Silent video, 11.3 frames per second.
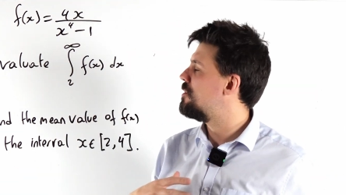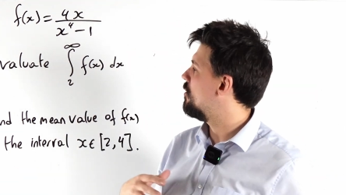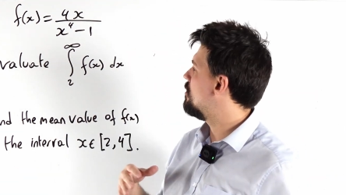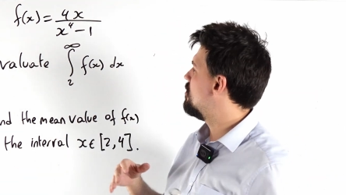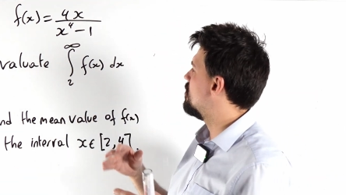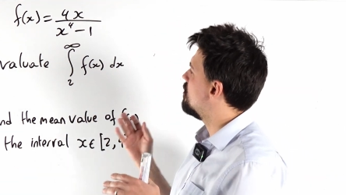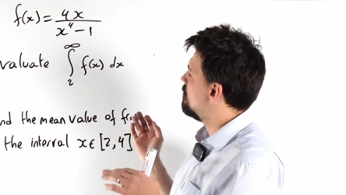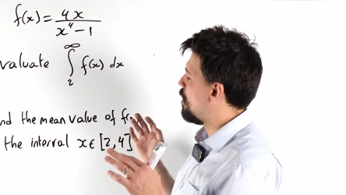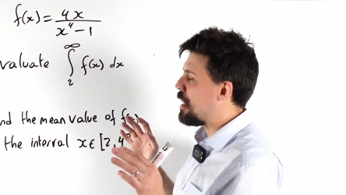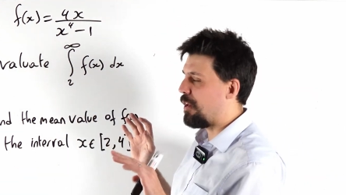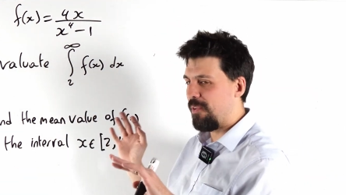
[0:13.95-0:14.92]
do and just
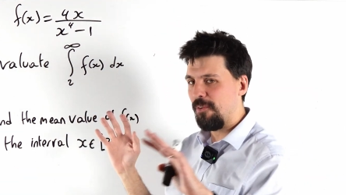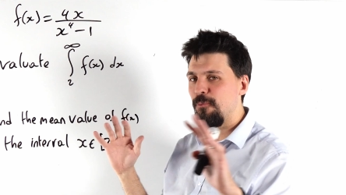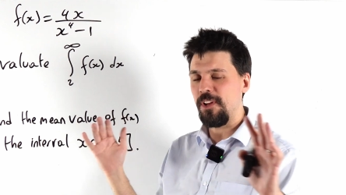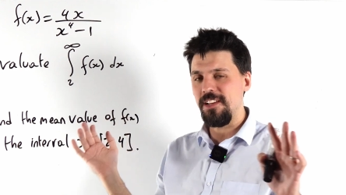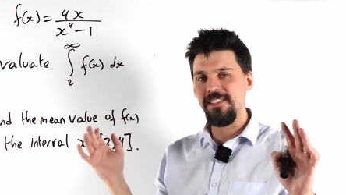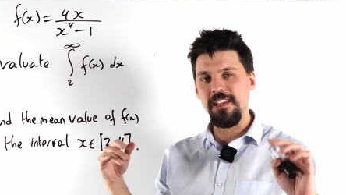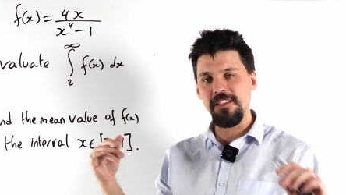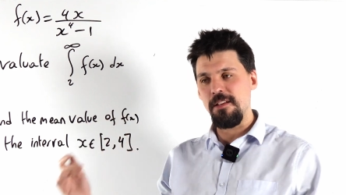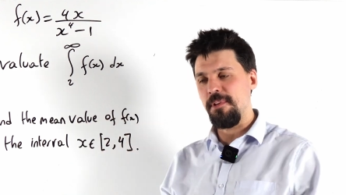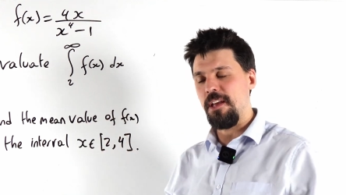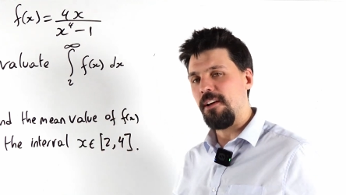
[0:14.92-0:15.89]
think of infinity as
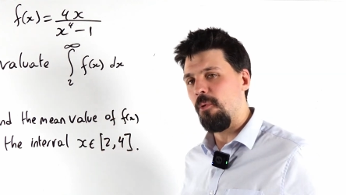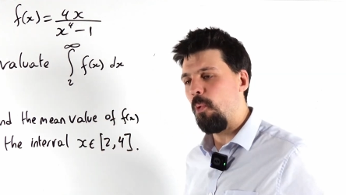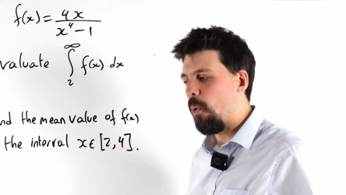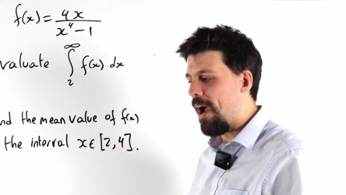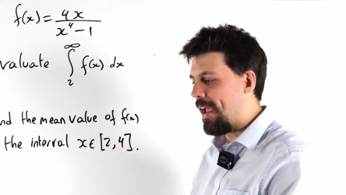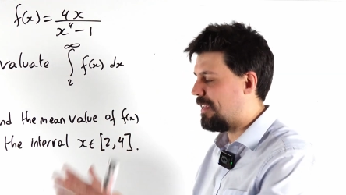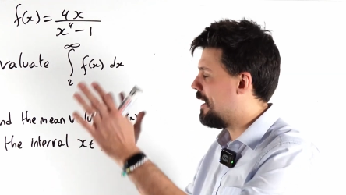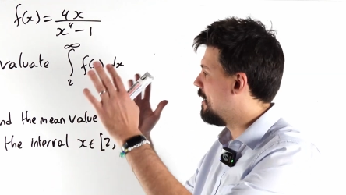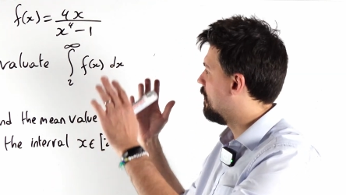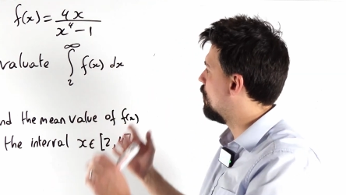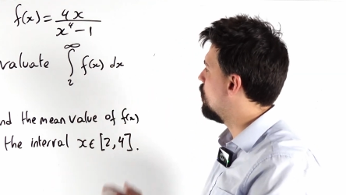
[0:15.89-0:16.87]
something I can whack
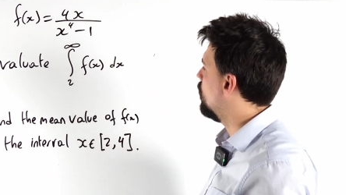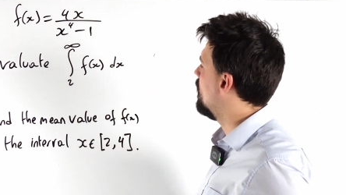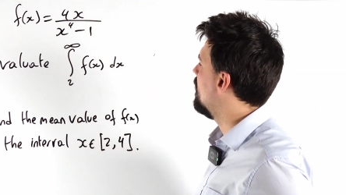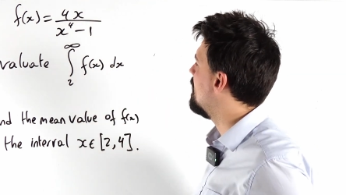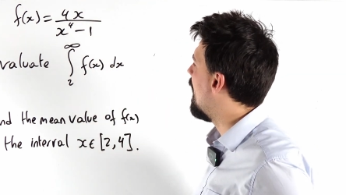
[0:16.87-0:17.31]
in and call it a